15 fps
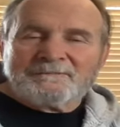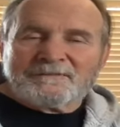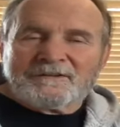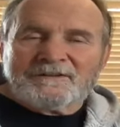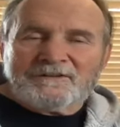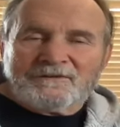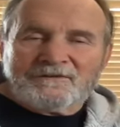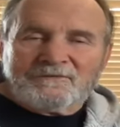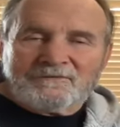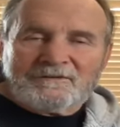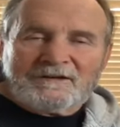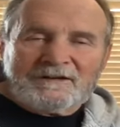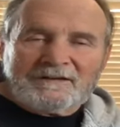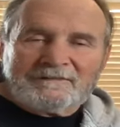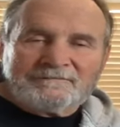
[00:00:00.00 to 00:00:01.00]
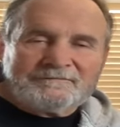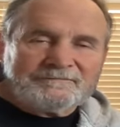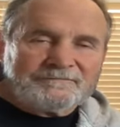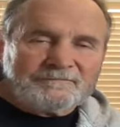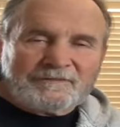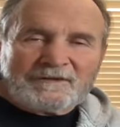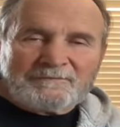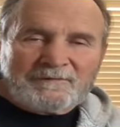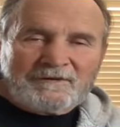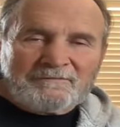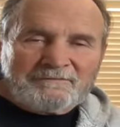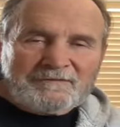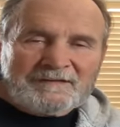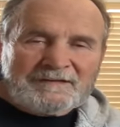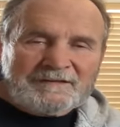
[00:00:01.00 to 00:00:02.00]
you know, um, what about
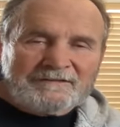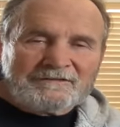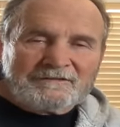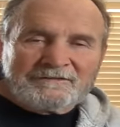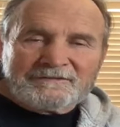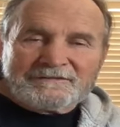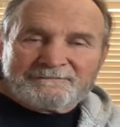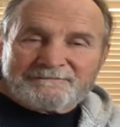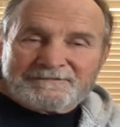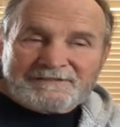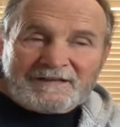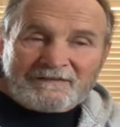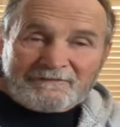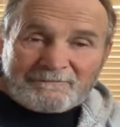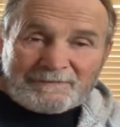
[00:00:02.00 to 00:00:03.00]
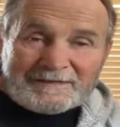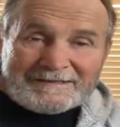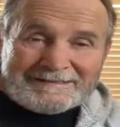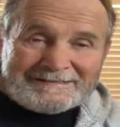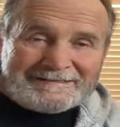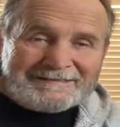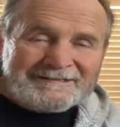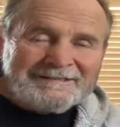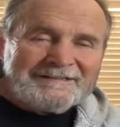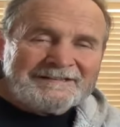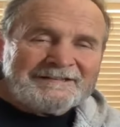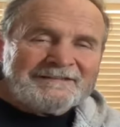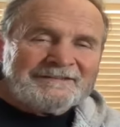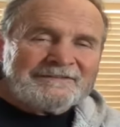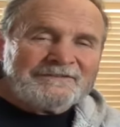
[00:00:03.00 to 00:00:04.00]
me or self pity
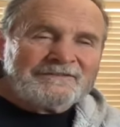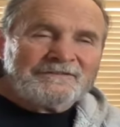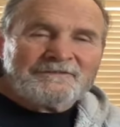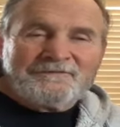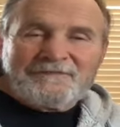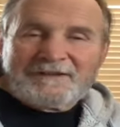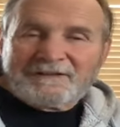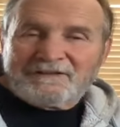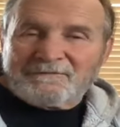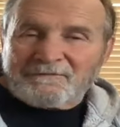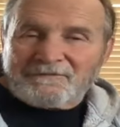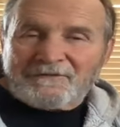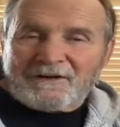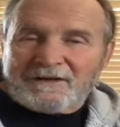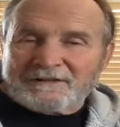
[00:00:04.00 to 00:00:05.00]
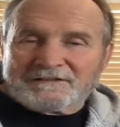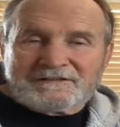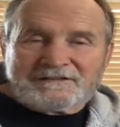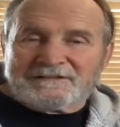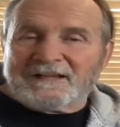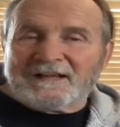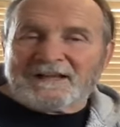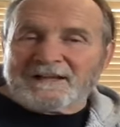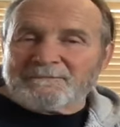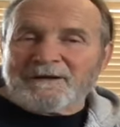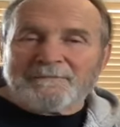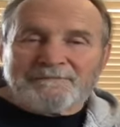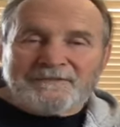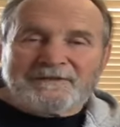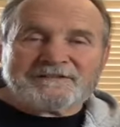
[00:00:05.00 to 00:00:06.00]
or victim thoughts as they come
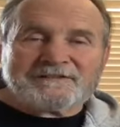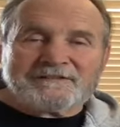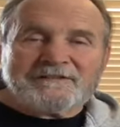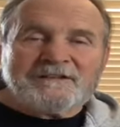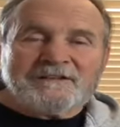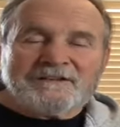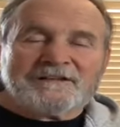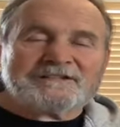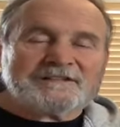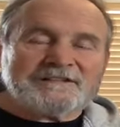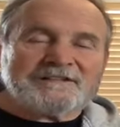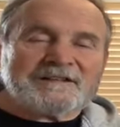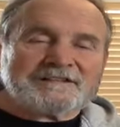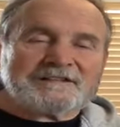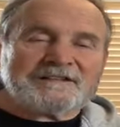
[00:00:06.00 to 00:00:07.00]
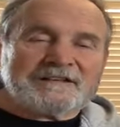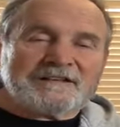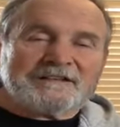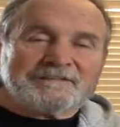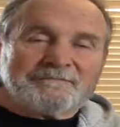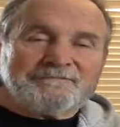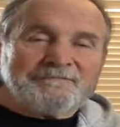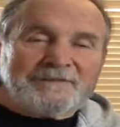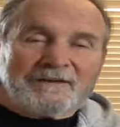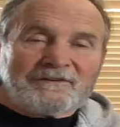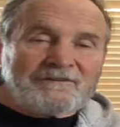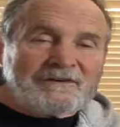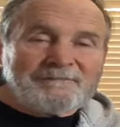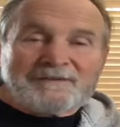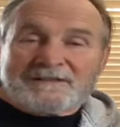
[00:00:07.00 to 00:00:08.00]
up. That's that's a, that's like a, a
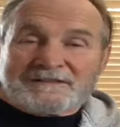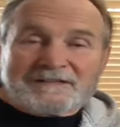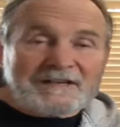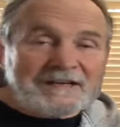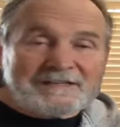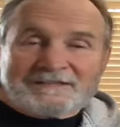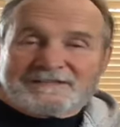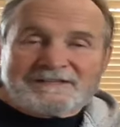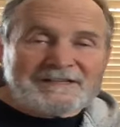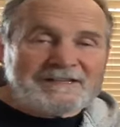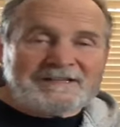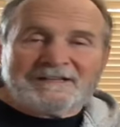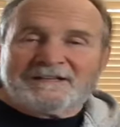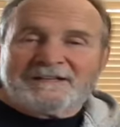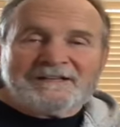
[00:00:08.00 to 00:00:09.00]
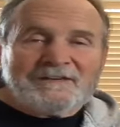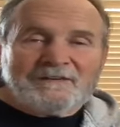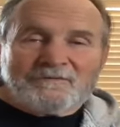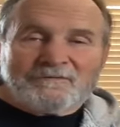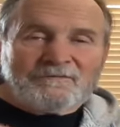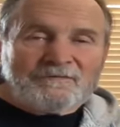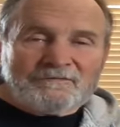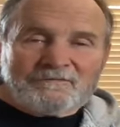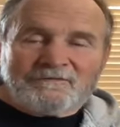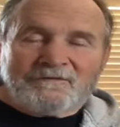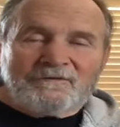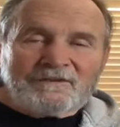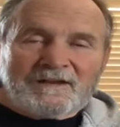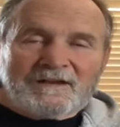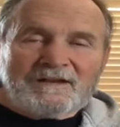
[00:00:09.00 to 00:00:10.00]
great big sign saying,
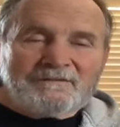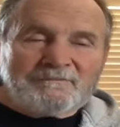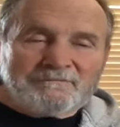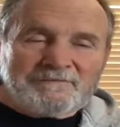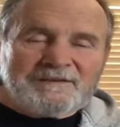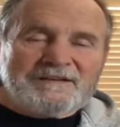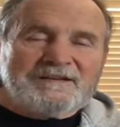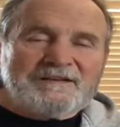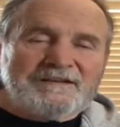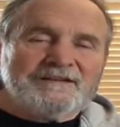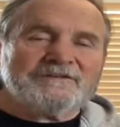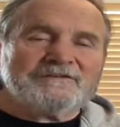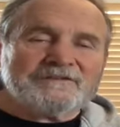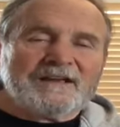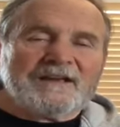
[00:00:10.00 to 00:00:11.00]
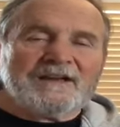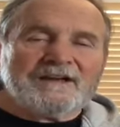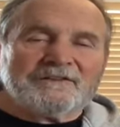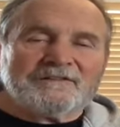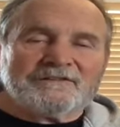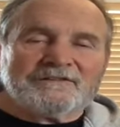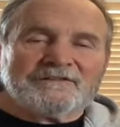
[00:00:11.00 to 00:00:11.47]
okay, be here now,